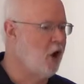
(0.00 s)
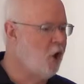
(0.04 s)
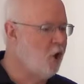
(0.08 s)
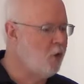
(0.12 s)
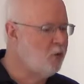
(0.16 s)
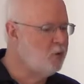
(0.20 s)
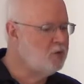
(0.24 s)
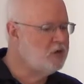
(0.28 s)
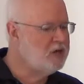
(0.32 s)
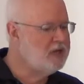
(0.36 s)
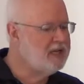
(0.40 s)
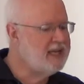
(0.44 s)

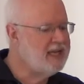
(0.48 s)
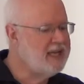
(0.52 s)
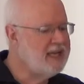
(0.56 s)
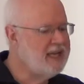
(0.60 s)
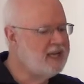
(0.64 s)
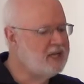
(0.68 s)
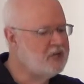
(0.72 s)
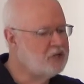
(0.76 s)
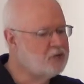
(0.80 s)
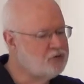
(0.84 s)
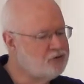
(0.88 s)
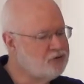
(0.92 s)

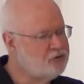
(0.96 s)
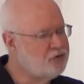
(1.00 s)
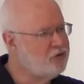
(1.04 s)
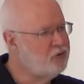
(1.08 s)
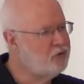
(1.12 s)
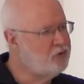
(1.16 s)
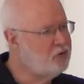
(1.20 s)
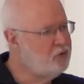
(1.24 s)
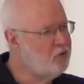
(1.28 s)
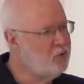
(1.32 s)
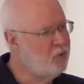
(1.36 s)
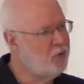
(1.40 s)
Only
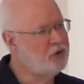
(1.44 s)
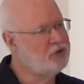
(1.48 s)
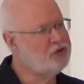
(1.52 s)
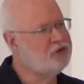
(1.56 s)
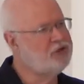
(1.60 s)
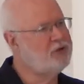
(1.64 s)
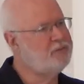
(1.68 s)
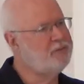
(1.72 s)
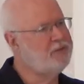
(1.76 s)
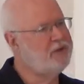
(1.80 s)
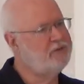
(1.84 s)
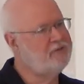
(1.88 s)
true
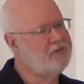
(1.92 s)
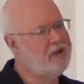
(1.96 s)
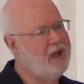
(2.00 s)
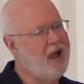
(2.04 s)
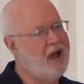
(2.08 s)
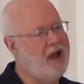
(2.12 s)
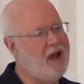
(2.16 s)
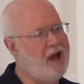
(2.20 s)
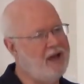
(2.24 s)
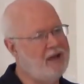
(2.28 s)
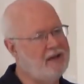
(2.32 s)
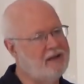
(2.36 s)
worship of
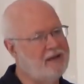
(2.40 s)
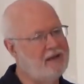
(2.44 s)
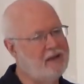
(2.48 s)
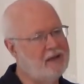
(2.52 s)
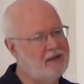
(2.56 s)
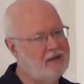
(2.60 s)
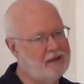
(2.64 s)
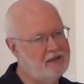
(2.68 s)
God,